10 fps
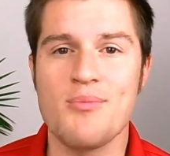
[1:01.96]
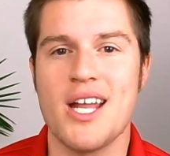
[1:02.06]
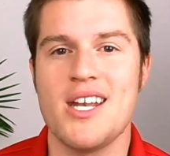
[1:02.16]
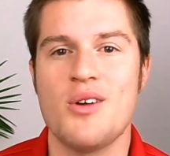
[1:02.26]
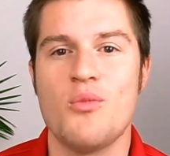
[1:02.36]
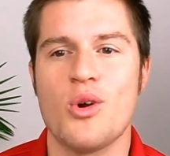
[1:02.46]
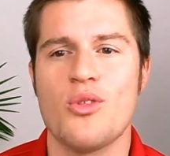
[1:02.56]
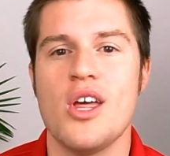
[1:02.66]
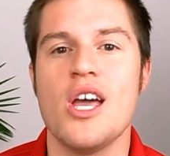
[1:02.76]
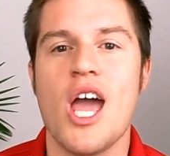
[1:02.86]
my net
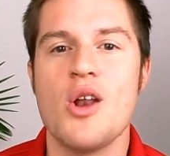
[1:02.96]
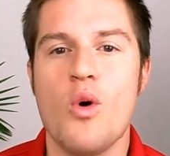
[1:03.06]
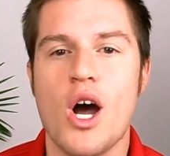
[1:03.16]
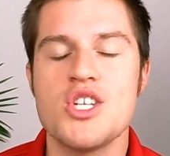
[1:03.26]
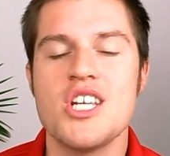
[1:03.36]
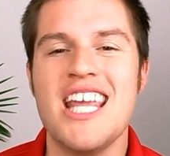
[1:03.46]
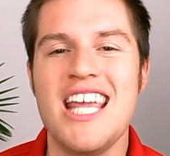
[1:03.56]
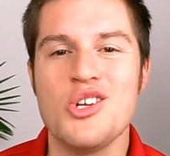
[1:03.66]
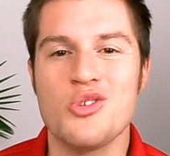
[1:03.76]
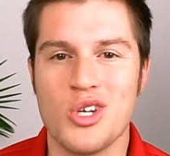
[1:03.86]
worth and watch it
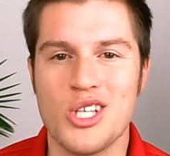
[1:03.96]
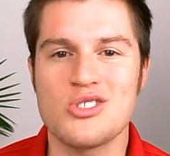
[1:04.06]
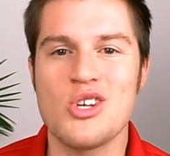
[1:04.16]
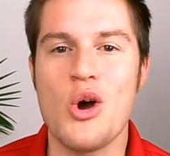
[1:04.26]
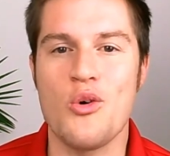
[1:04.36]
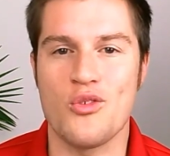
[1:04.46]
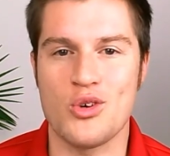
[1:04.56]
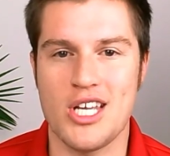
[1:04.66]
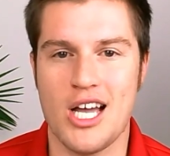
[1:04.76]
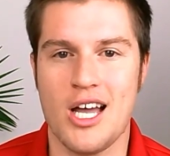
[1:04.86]
increase
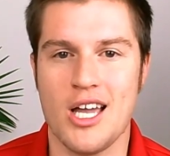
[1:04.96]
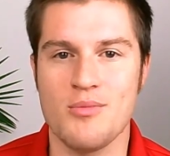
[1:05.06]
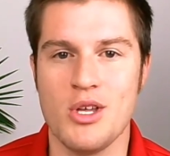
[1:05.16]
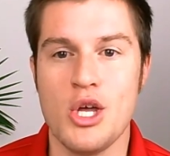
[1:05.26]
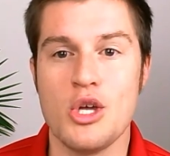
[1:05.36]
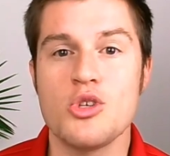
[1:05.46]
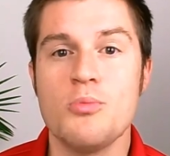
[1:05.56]
over time.